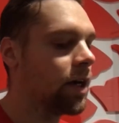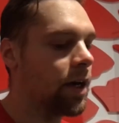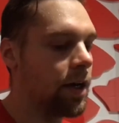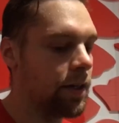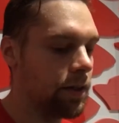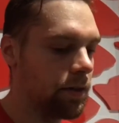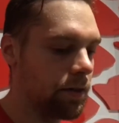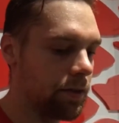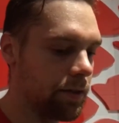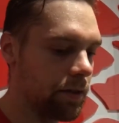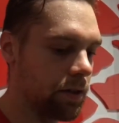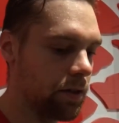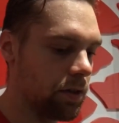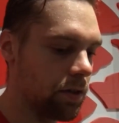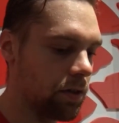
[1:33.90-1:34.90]
and you
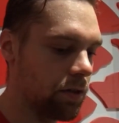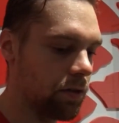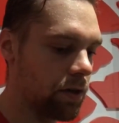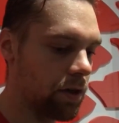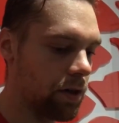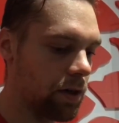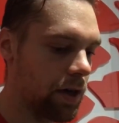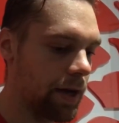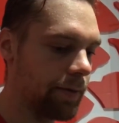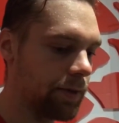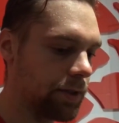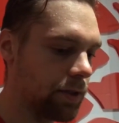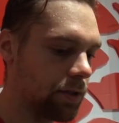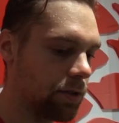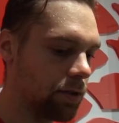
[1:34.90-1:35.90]
you're able
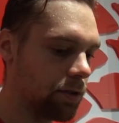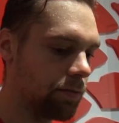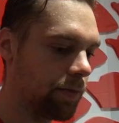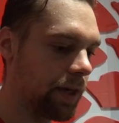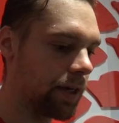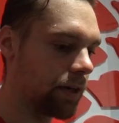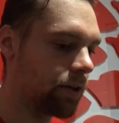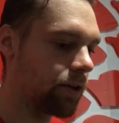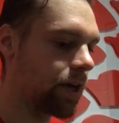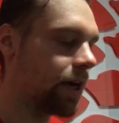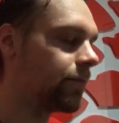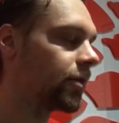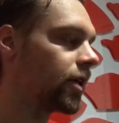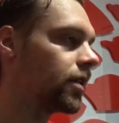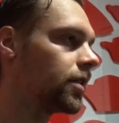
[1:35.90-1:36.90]
to play a good
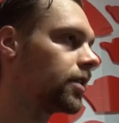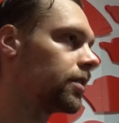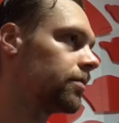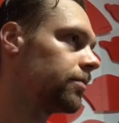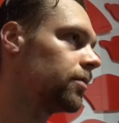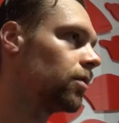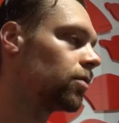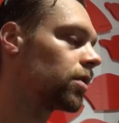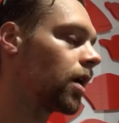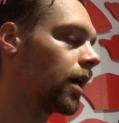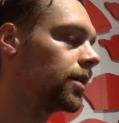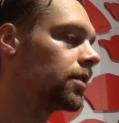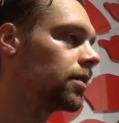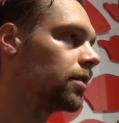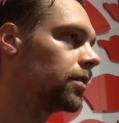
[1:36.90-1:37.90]
game against those
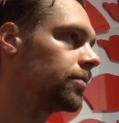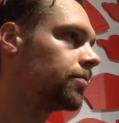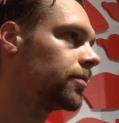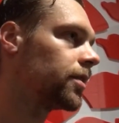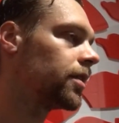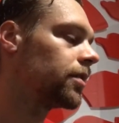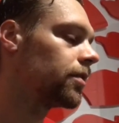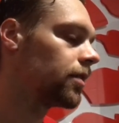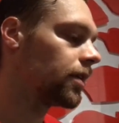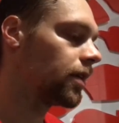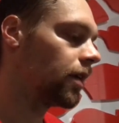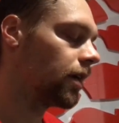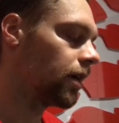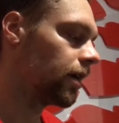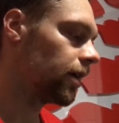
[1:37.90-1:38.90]
guys, so it
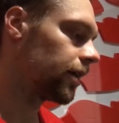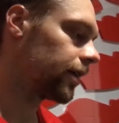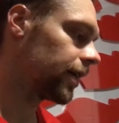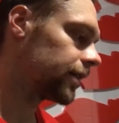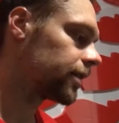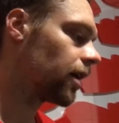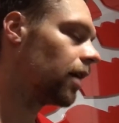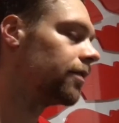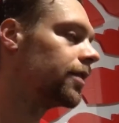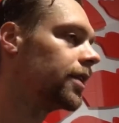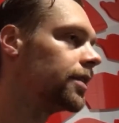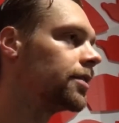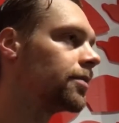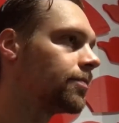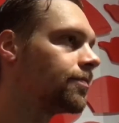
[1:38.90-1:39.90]
uh, gets
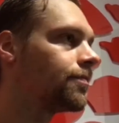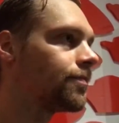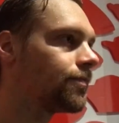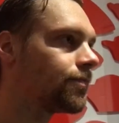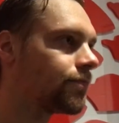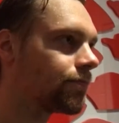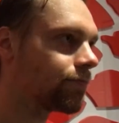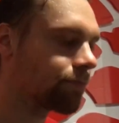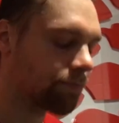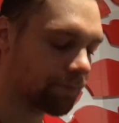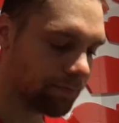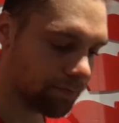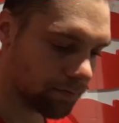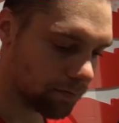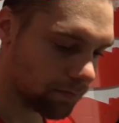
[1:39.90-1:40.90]
confidence.
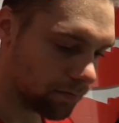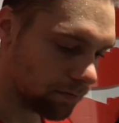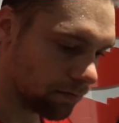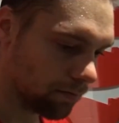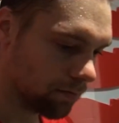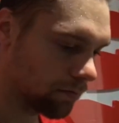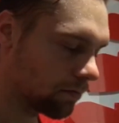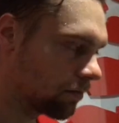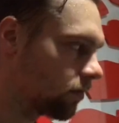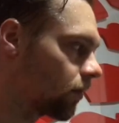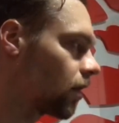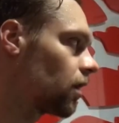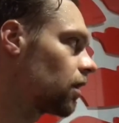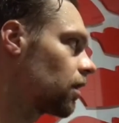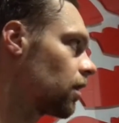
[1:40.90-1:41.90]
Can you give us some
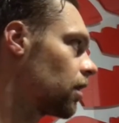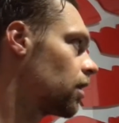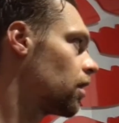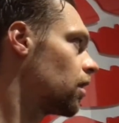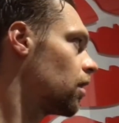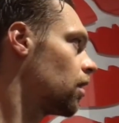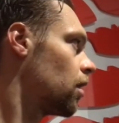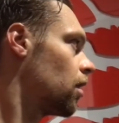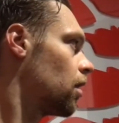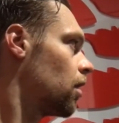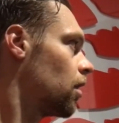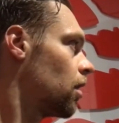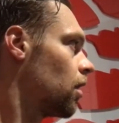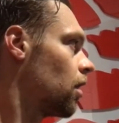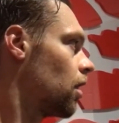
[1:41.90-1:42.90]
perspective on going from
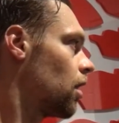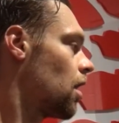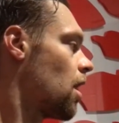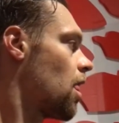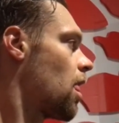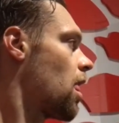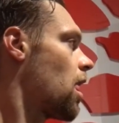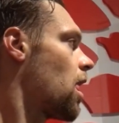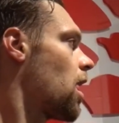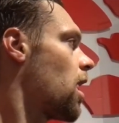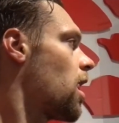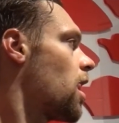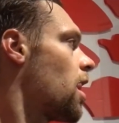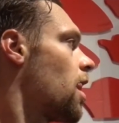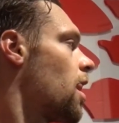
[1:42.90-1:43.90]
goalie coach to
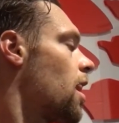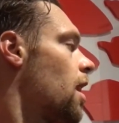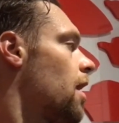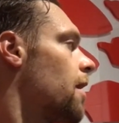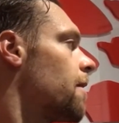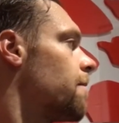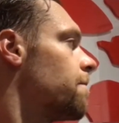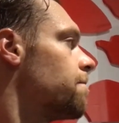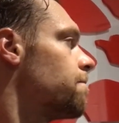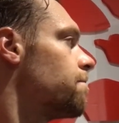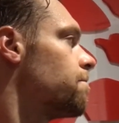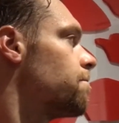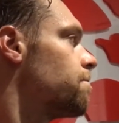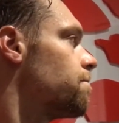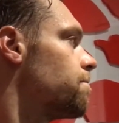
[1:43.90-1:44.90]
goalie coach when you switch
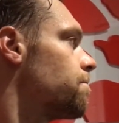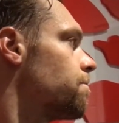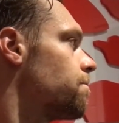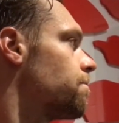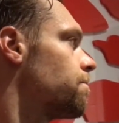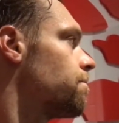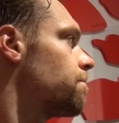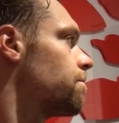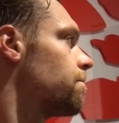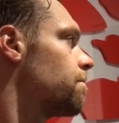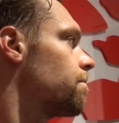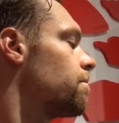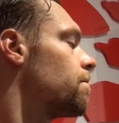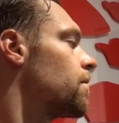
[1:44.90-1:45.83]
teams? I mean, does it